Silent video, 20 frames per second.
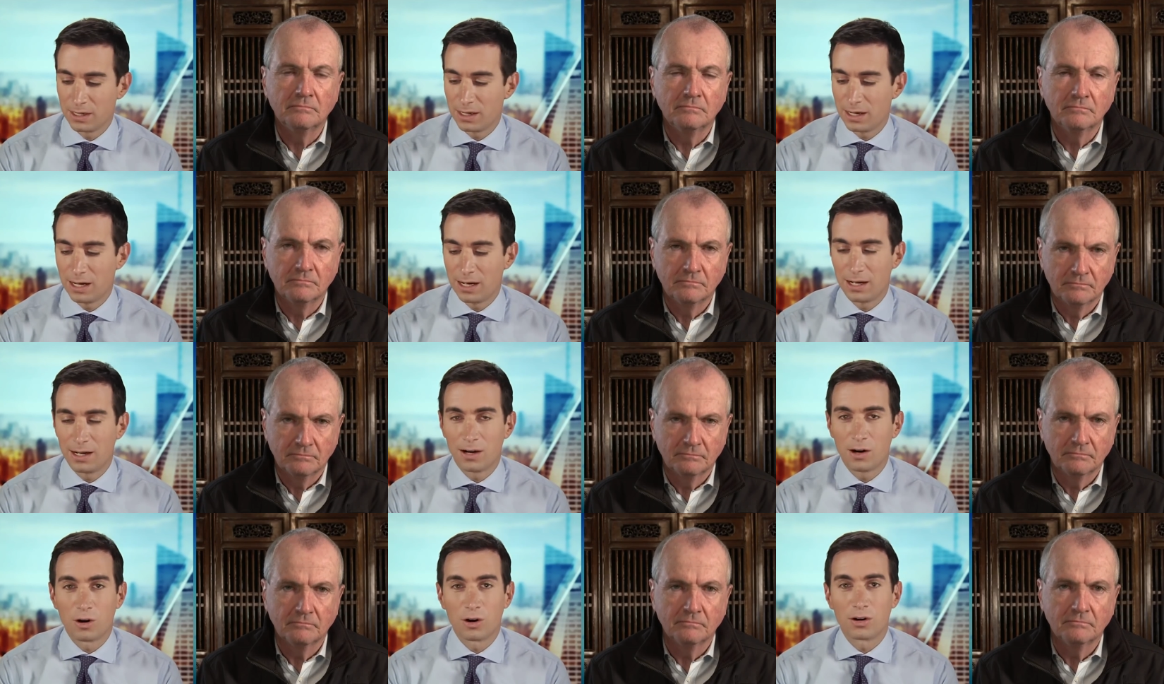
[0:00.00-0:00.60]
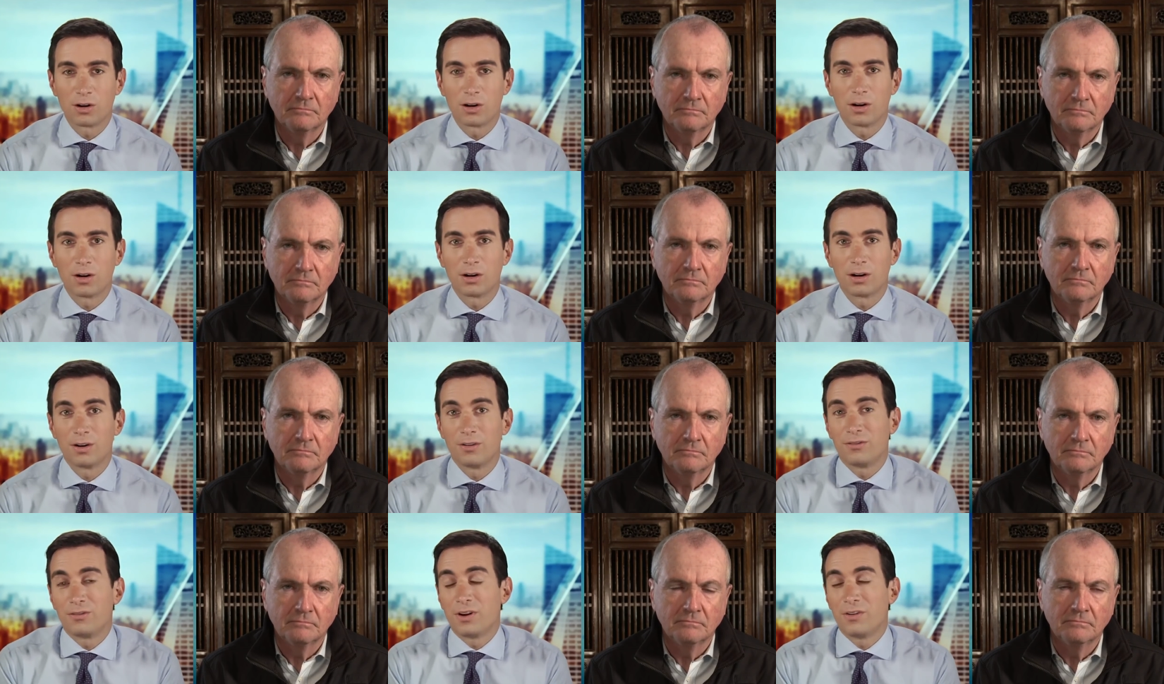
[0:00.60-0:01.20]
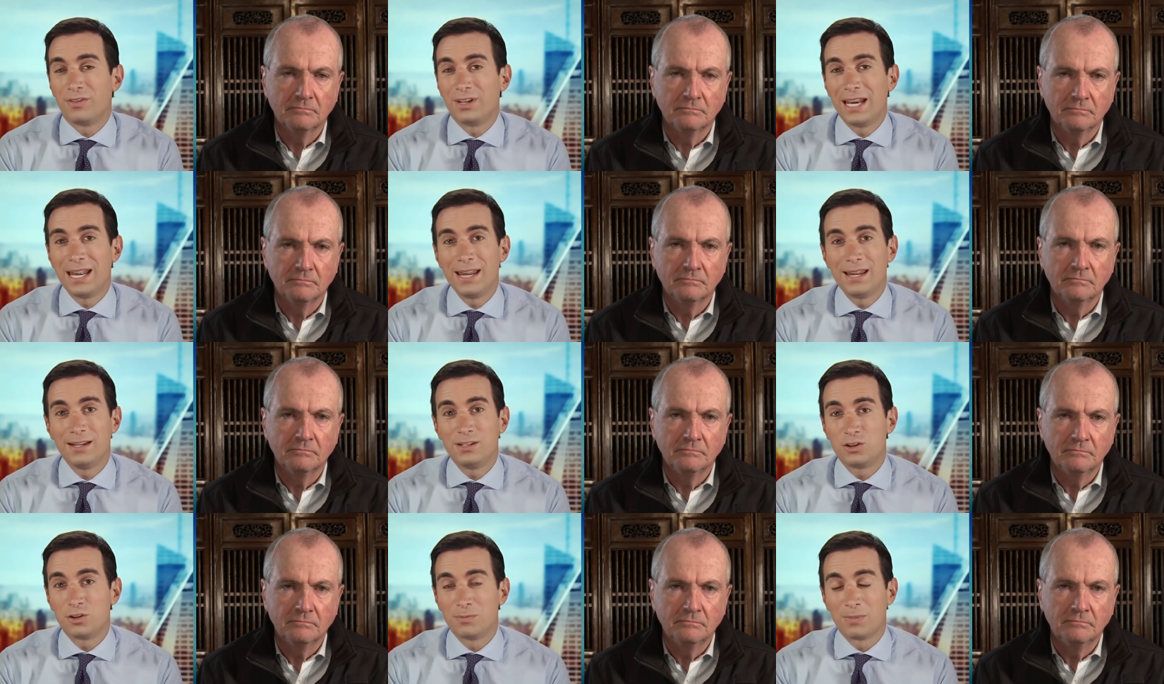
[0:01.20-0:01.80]
Speaker 1: uh, are, are of, of, an
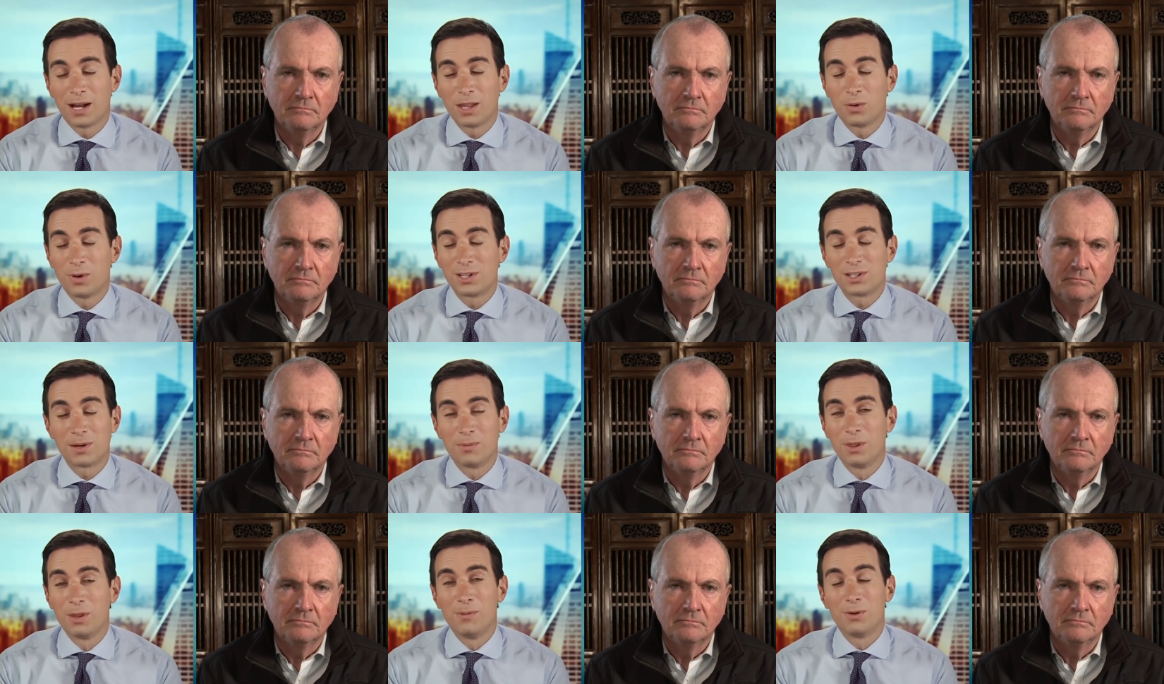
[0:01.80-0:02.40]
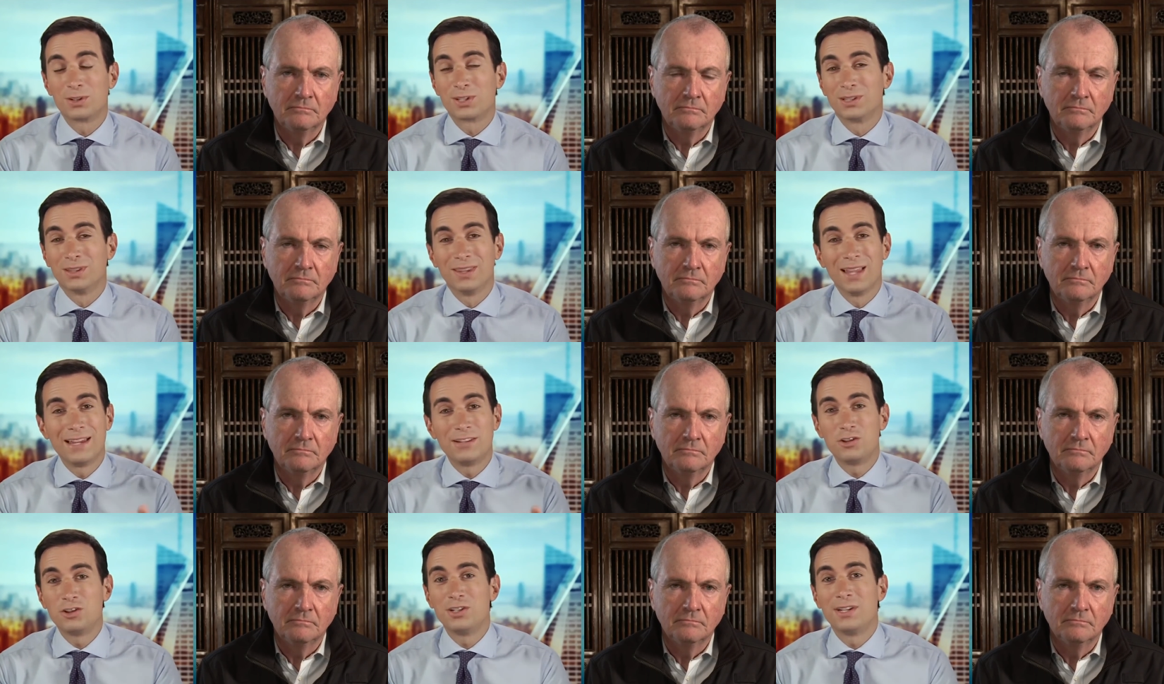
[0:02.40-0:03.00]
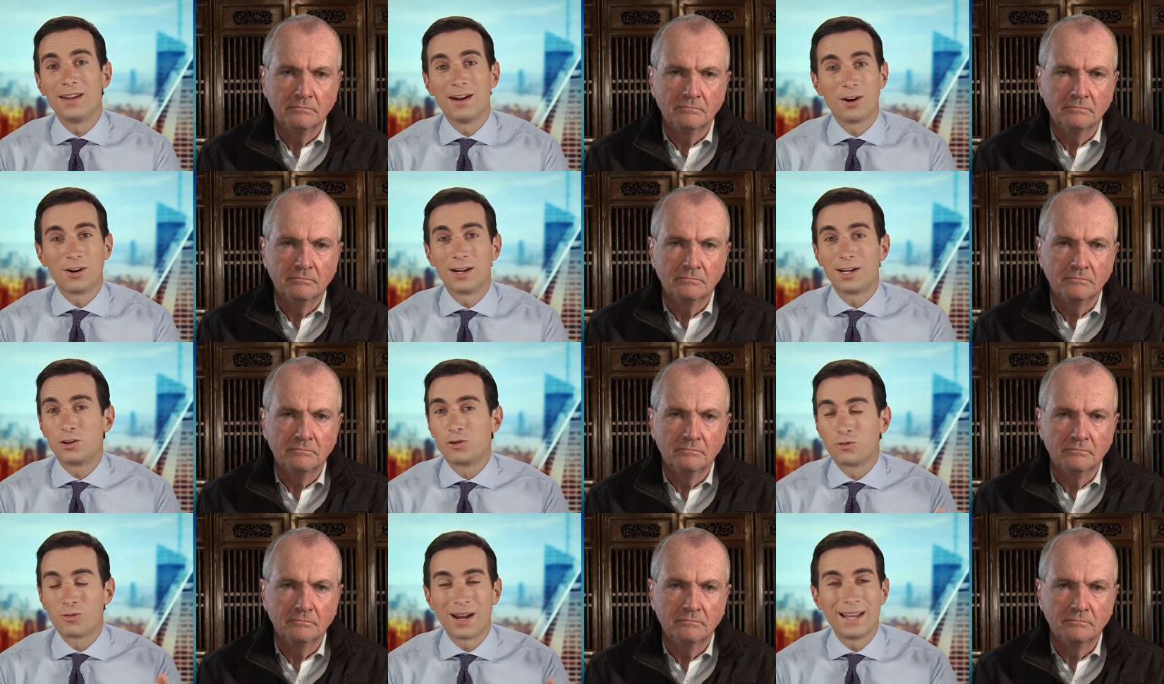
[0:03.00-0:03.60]
age? And by the way, some of the most
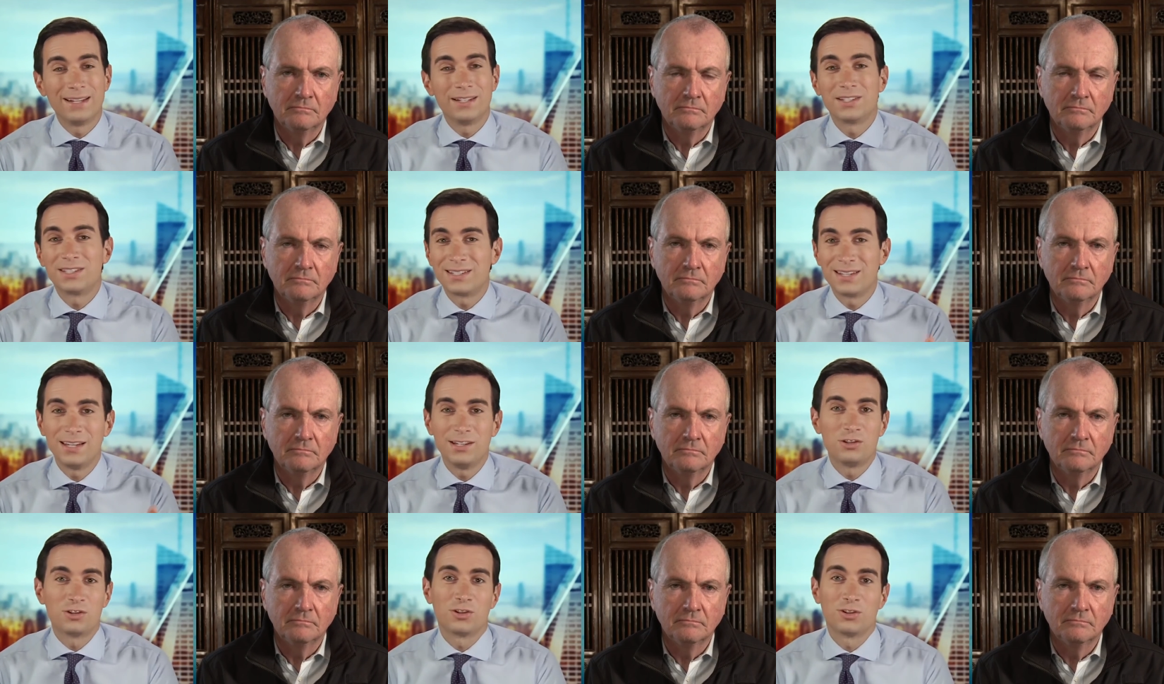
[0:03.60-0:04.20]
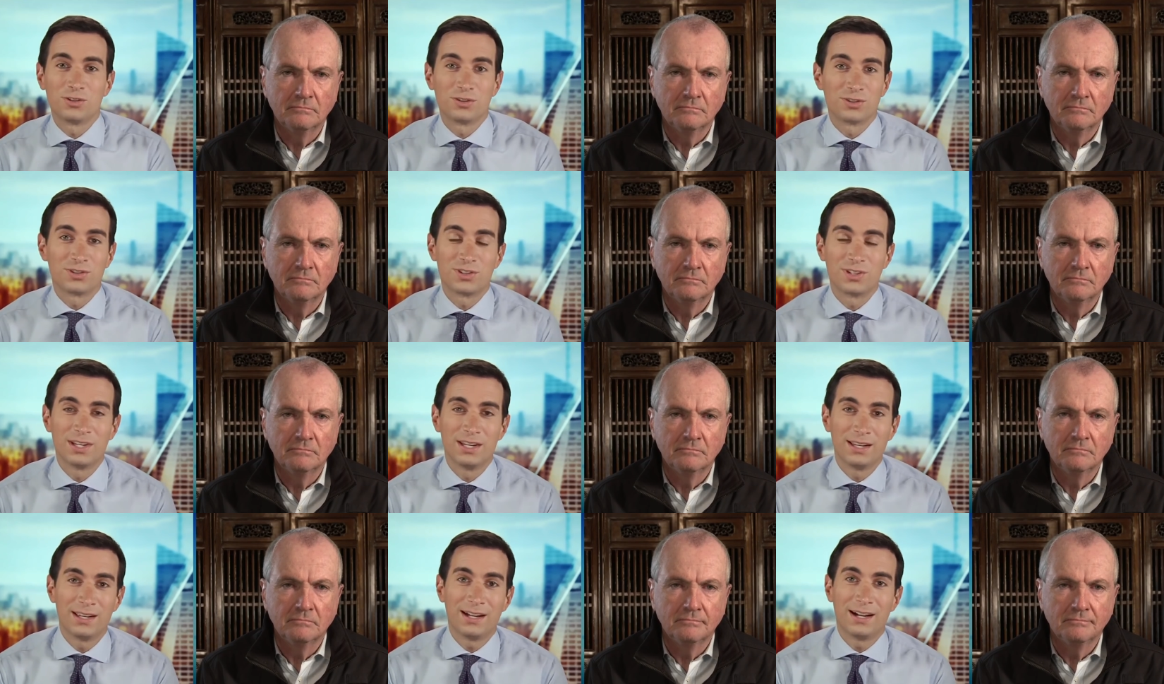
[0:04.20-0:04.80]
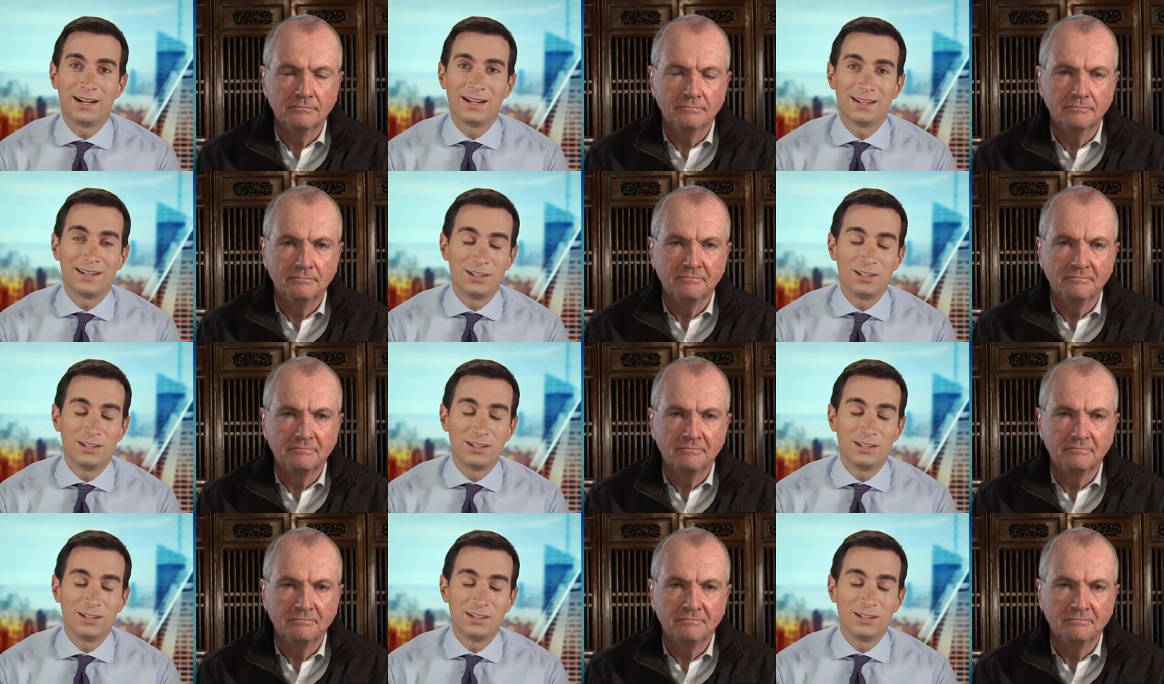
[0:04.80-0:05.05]
legendary, greatest teachers uh,